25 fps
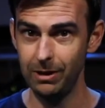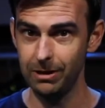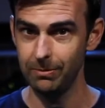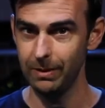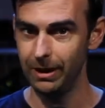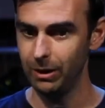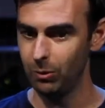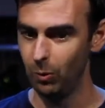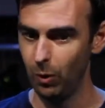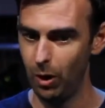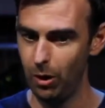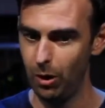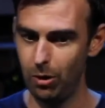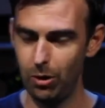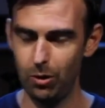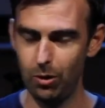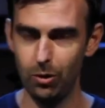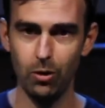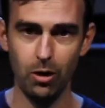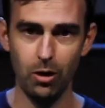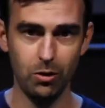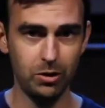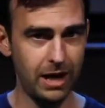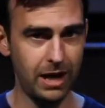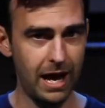me. I'm like,
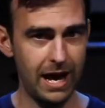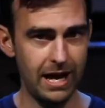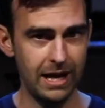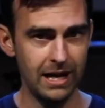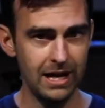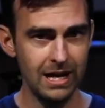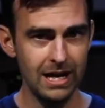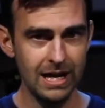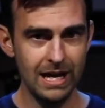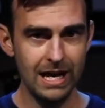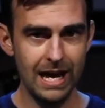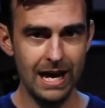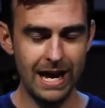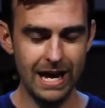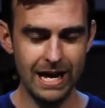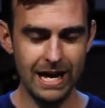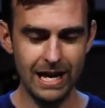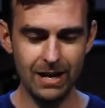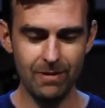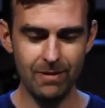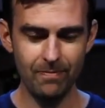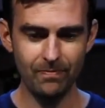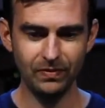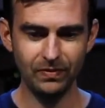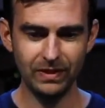whoa, okay.
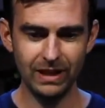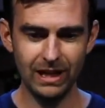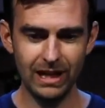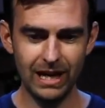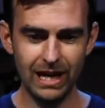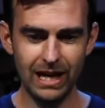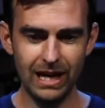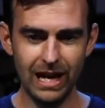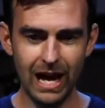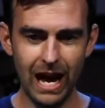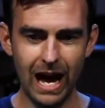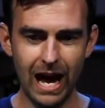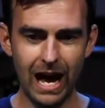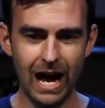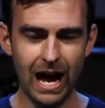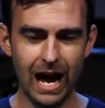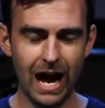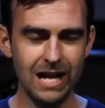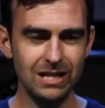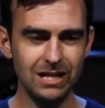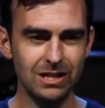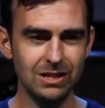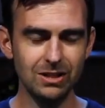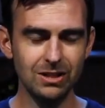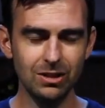And
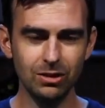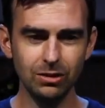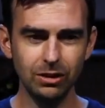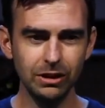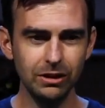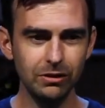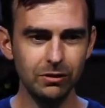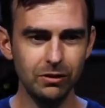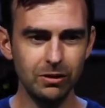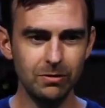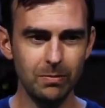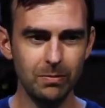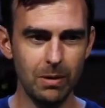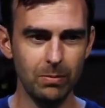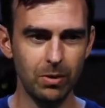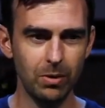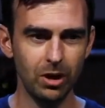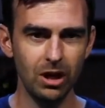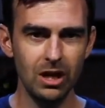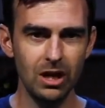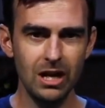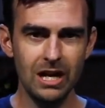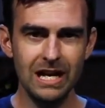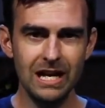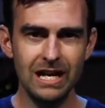I just clearly
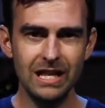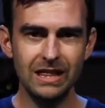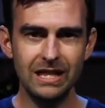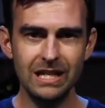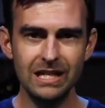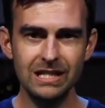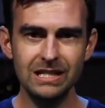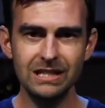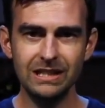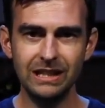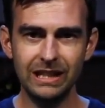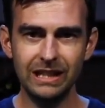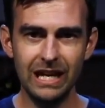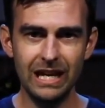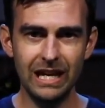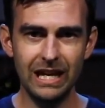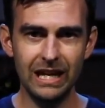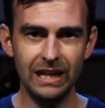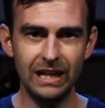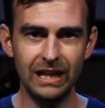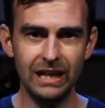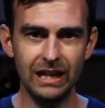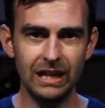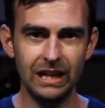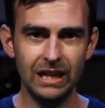remember this
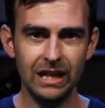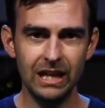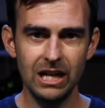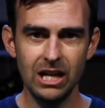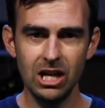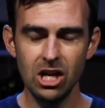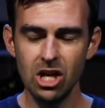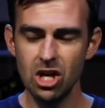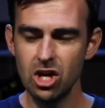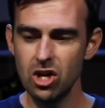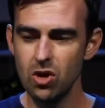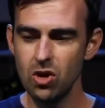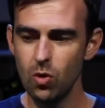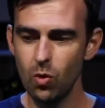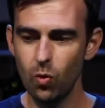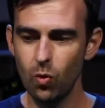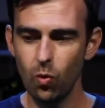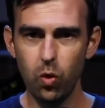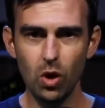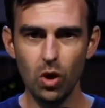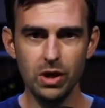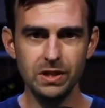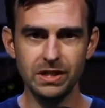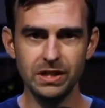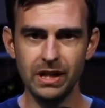kid
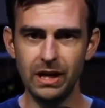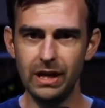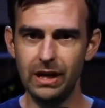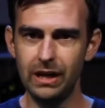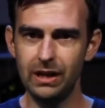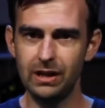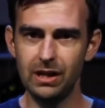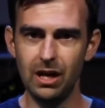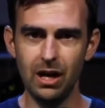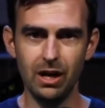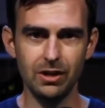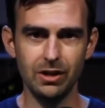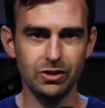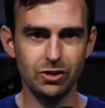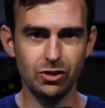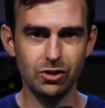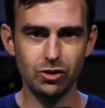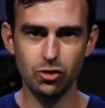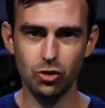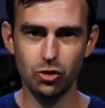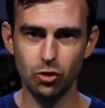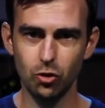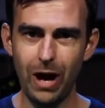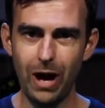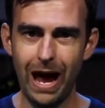was a
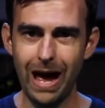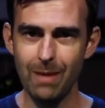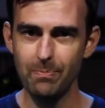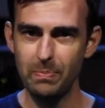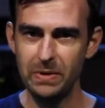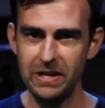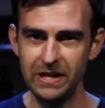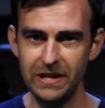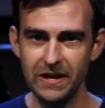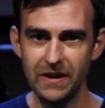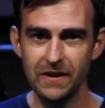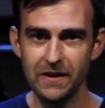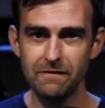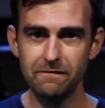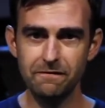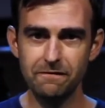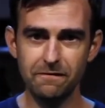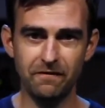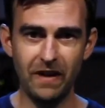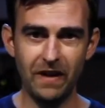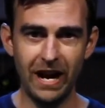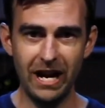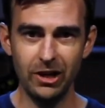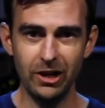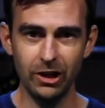scrappy
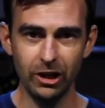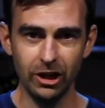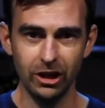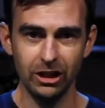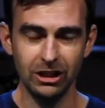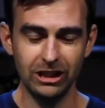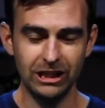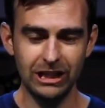fighter.